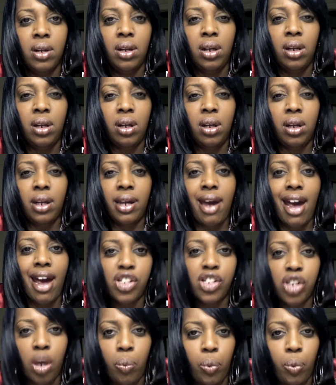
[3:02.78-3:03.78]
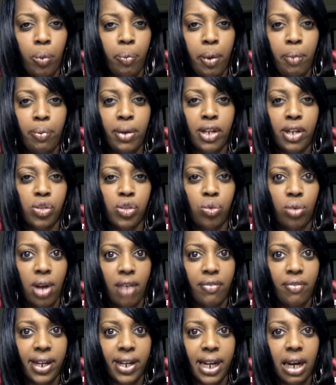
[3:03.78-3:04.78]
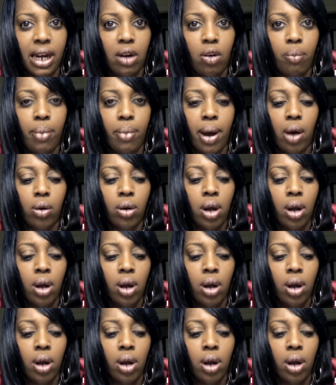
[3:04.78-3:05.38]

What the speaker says: catch up with people that you love and care about.